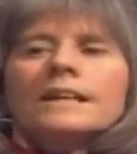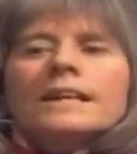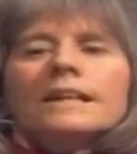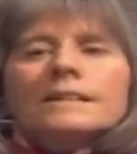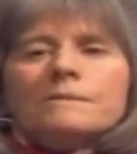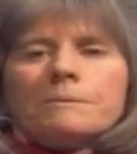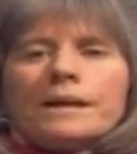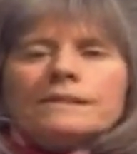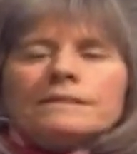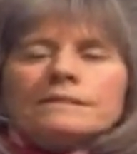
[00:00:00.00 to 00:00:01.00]

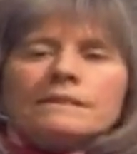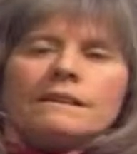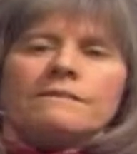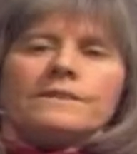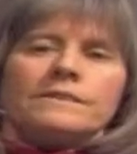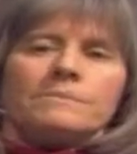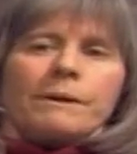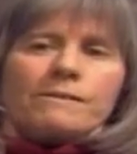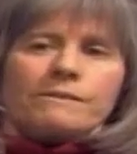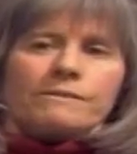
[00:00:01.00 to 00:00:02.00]
independent of these
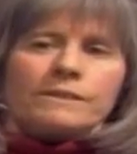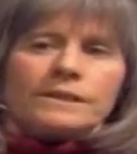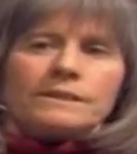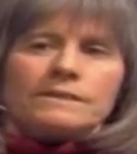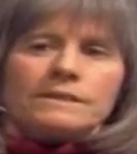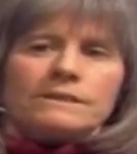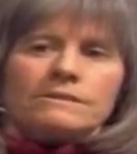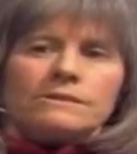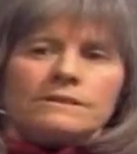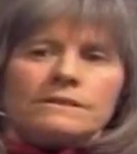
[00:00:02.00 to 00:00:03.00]
powerful
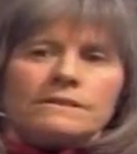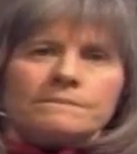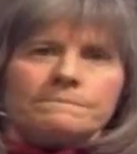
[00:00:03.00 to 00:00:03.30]
institutions.